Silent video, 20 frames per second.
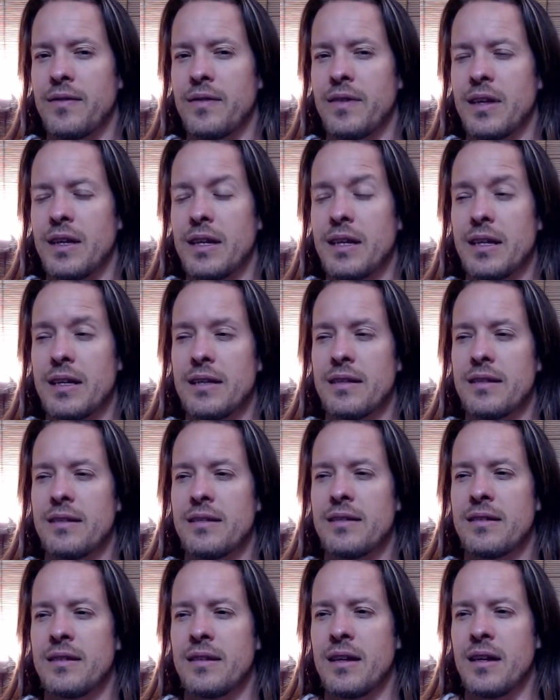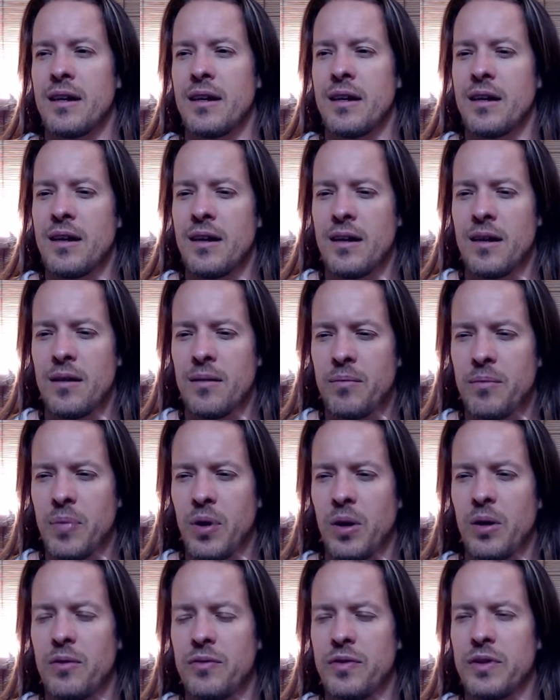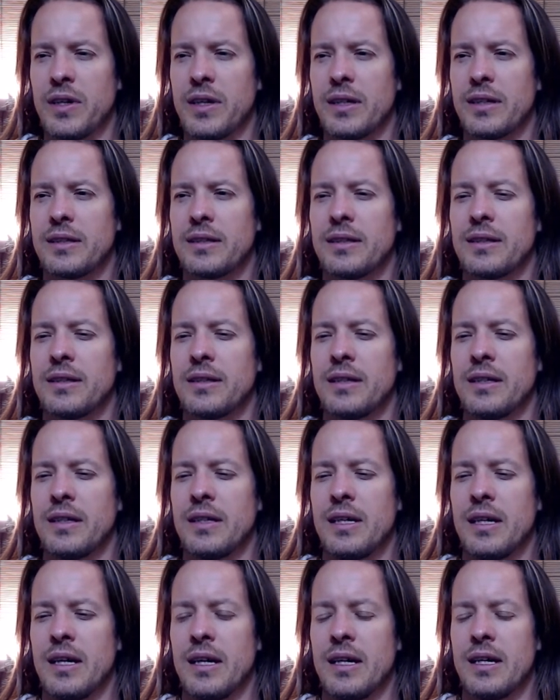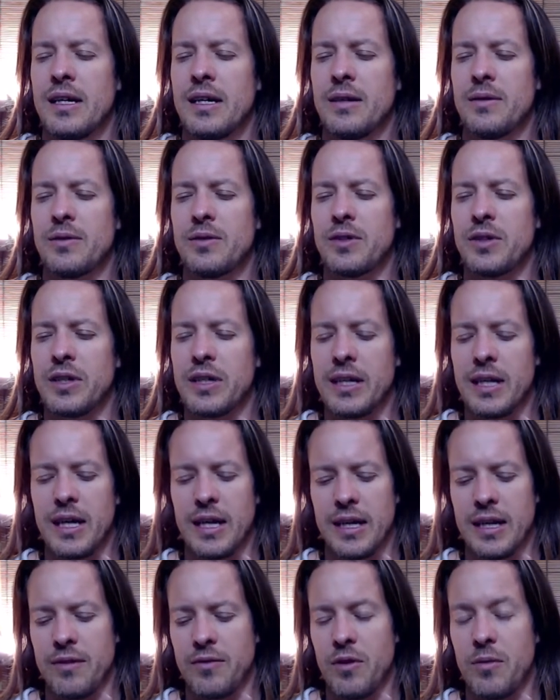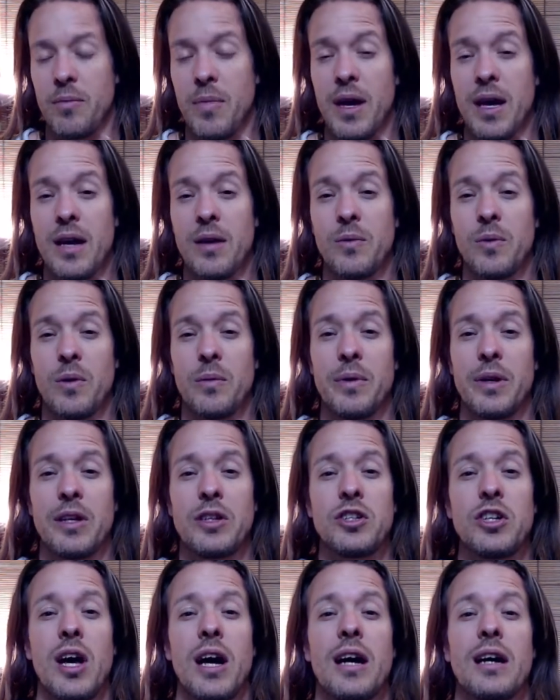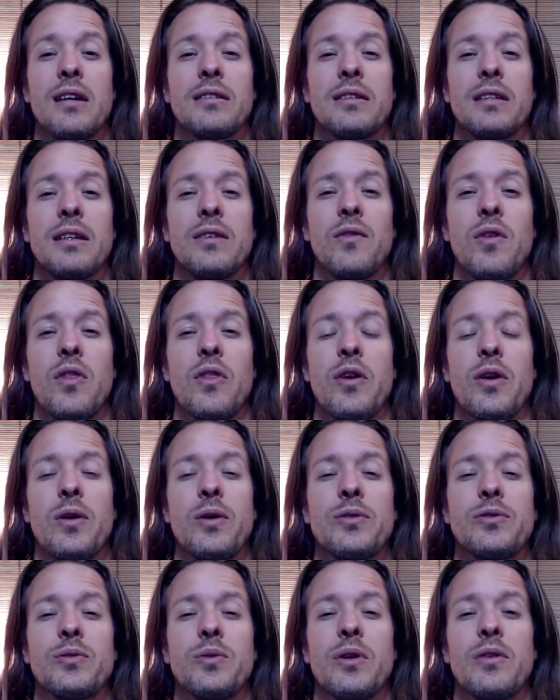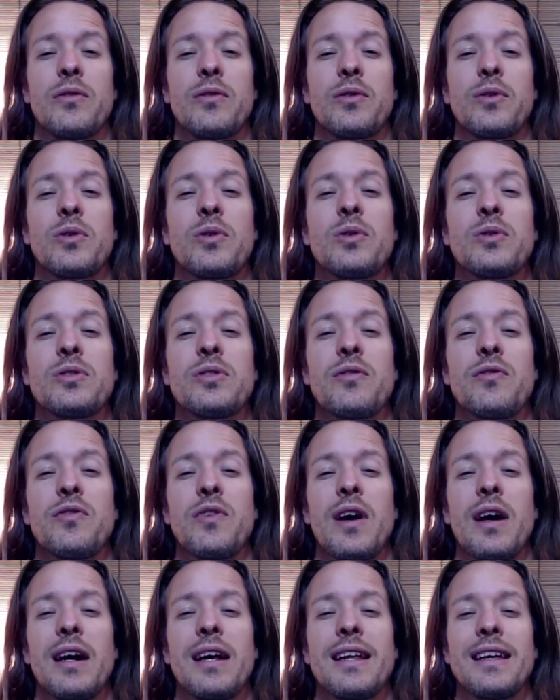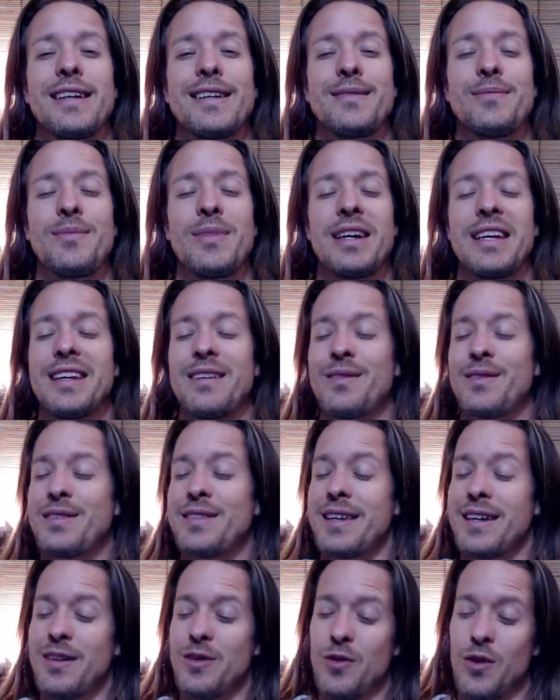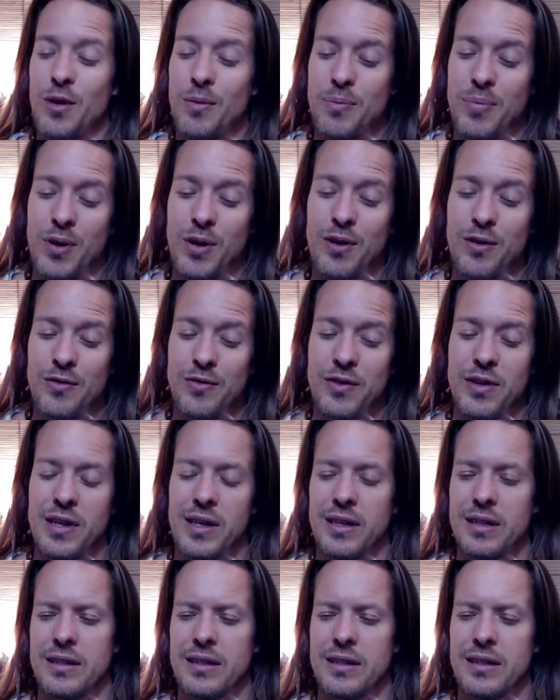It is perfect. It was looking at every man, woman, and child, even those who have crucified him, and he was saying, You are perfect.